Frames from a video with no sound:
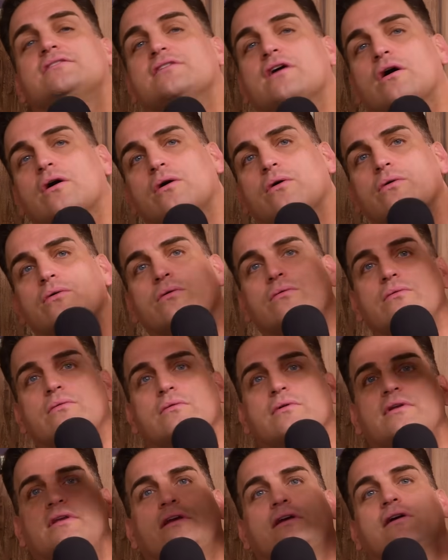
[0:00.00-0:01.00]
so
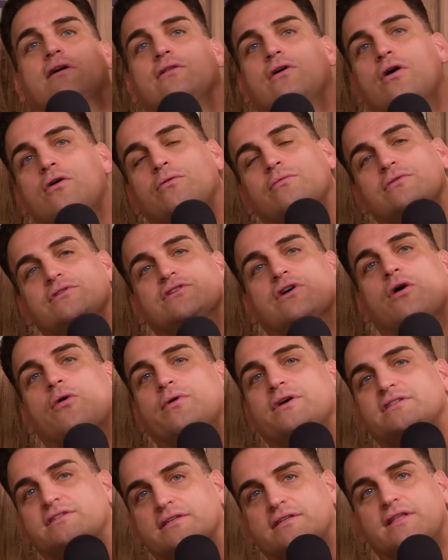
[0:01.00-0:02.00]
cologne was
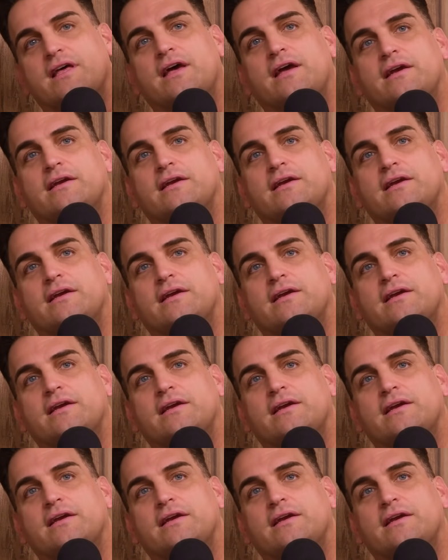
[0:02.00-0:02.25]
always a thing.